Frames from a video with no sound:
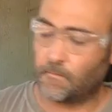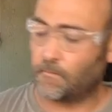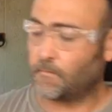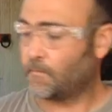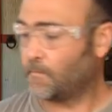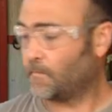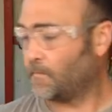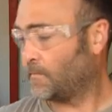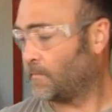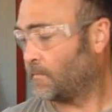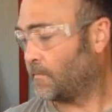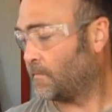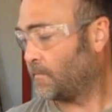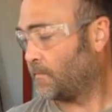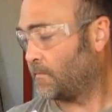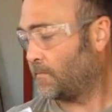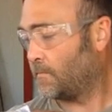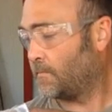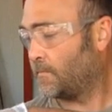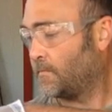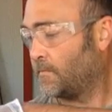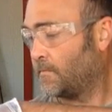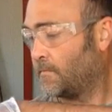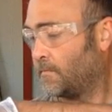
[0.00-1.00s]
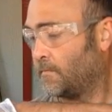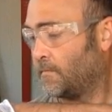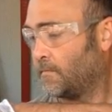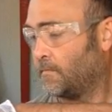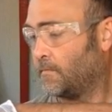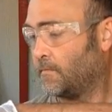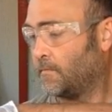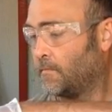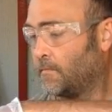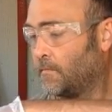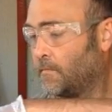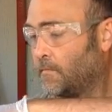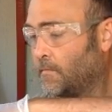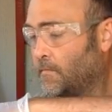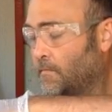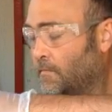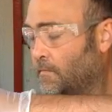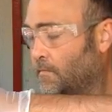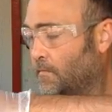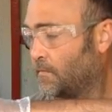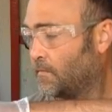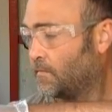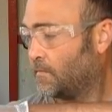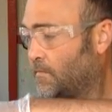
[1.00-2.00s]

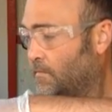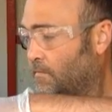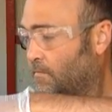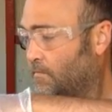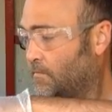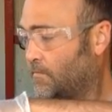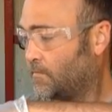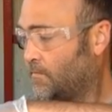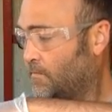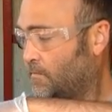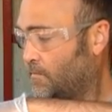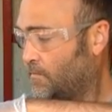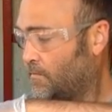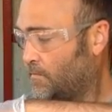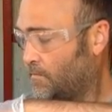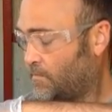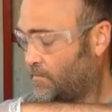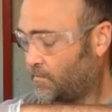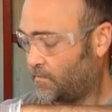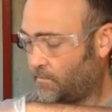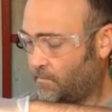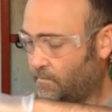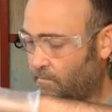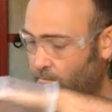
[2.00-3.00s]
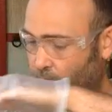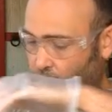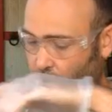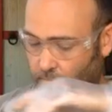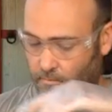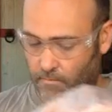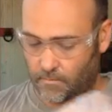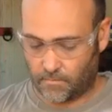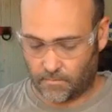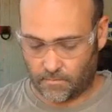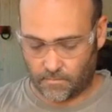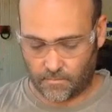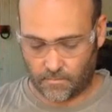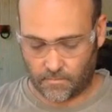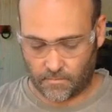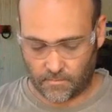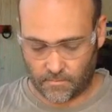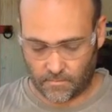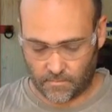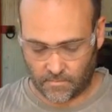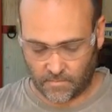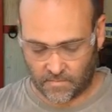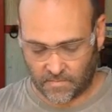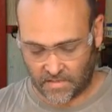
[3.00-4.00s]

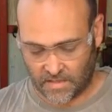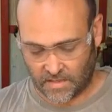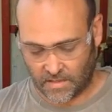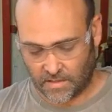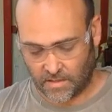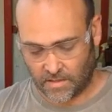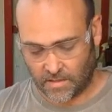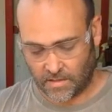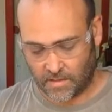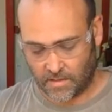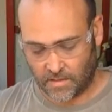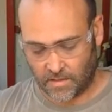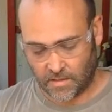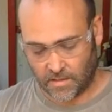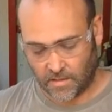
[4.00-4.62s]
(no one is talking)